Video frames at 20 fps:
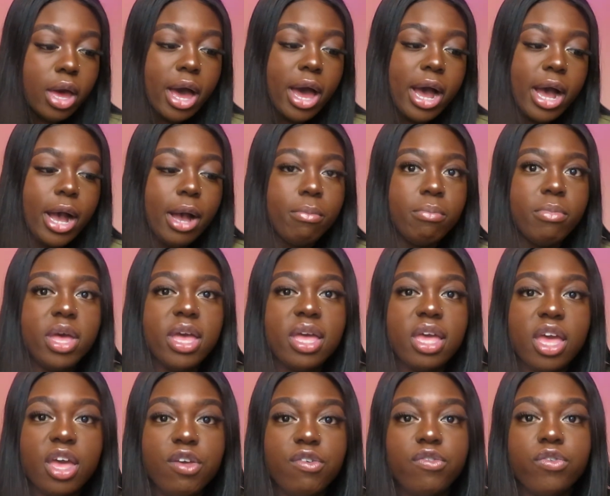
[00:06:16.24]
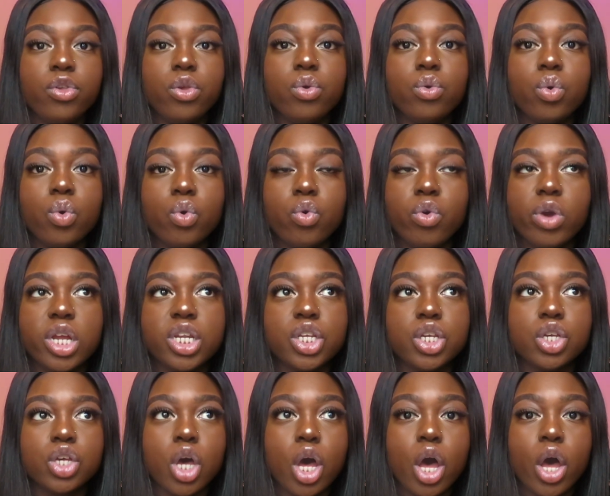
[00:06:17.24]
If you already
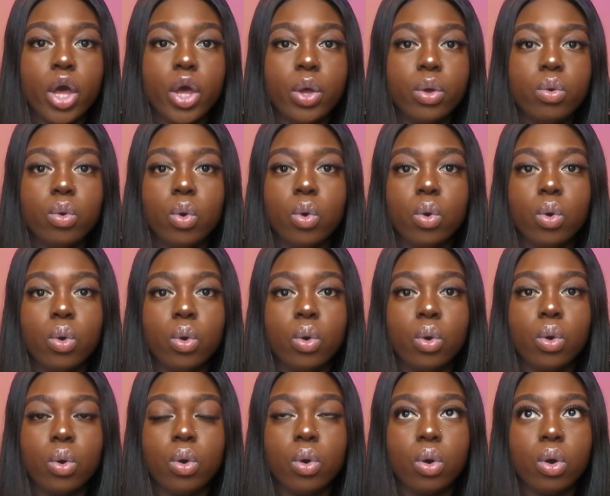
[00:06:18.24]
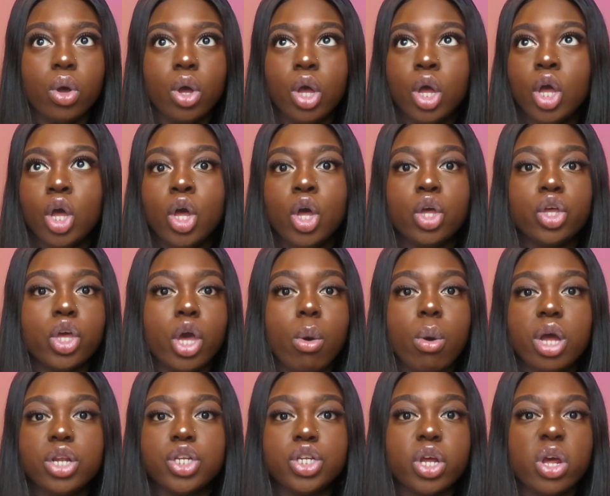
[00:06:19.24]
go, or go,
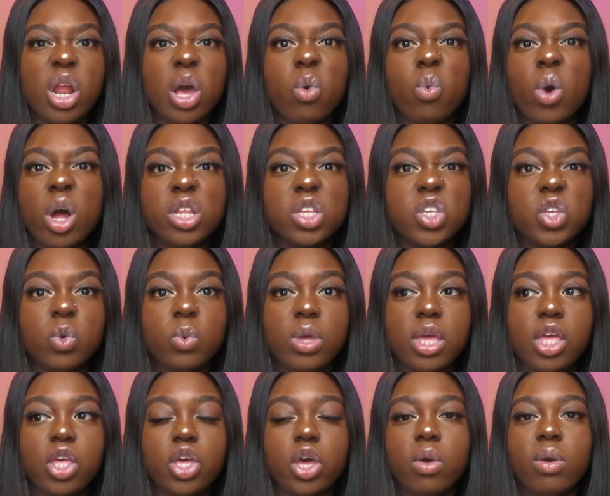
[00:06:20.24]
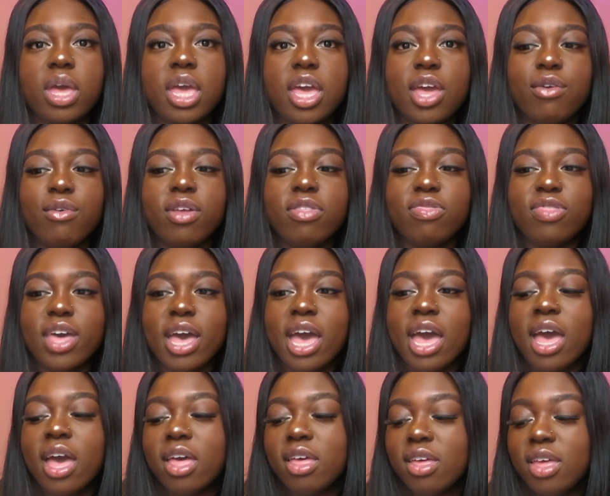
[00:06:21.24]
I don't know, like once a week, go here and
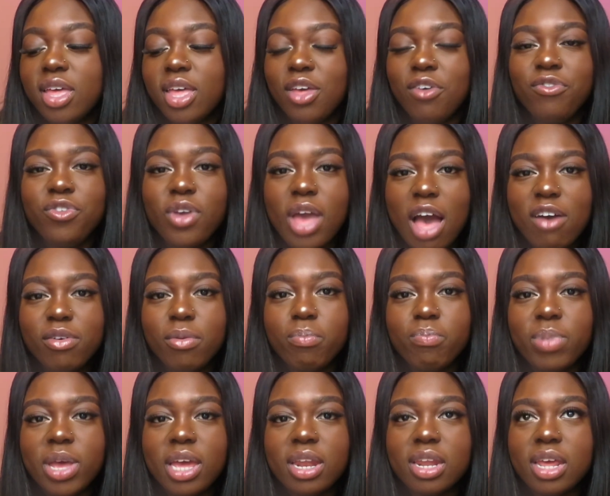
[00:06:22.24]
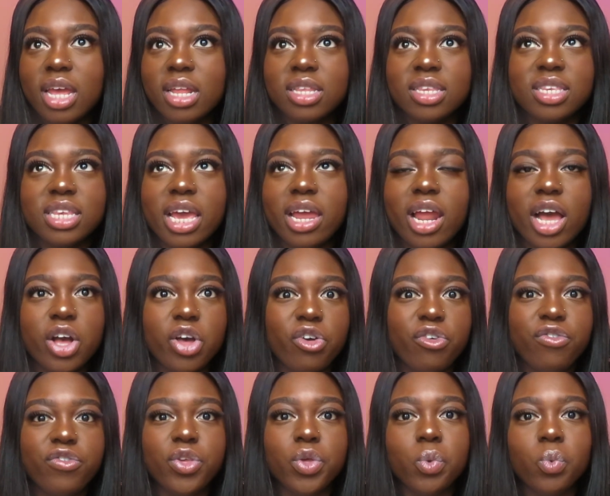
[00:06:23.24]
there. If you haven't been in say like a
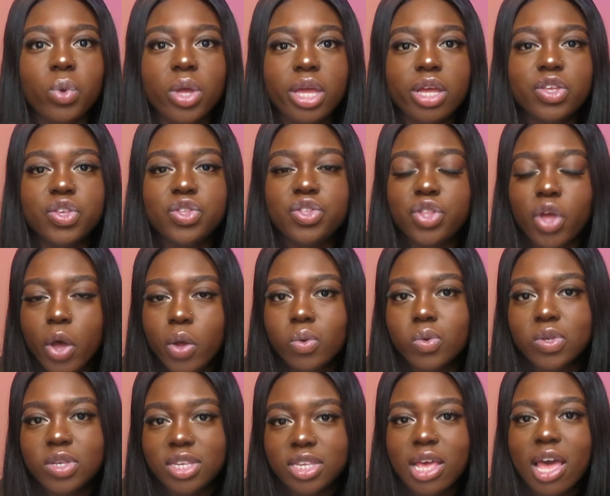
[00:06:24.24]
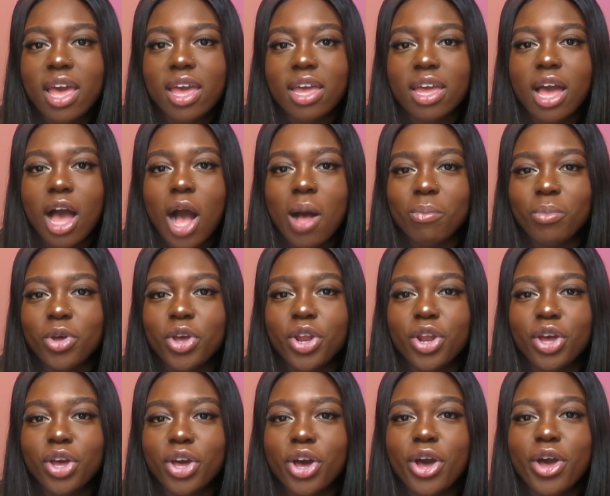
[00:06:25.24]
few weeks, don't say I'm
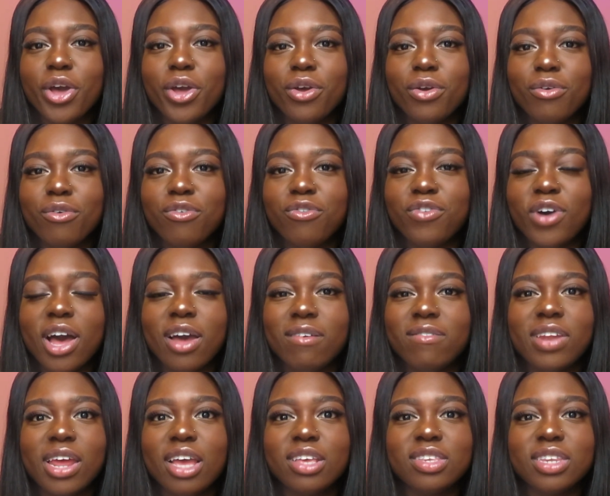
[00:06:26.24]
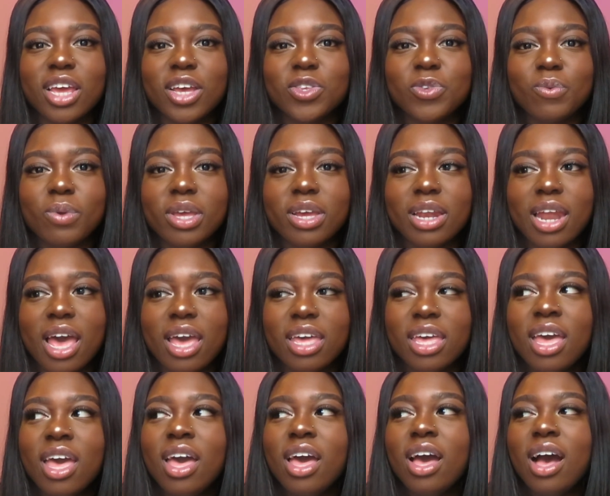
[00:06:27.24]
gonna go 5 days next week. Like,
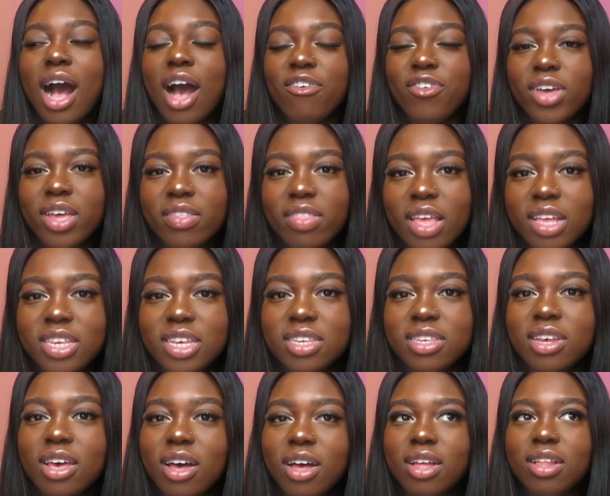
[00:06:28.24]
I think this is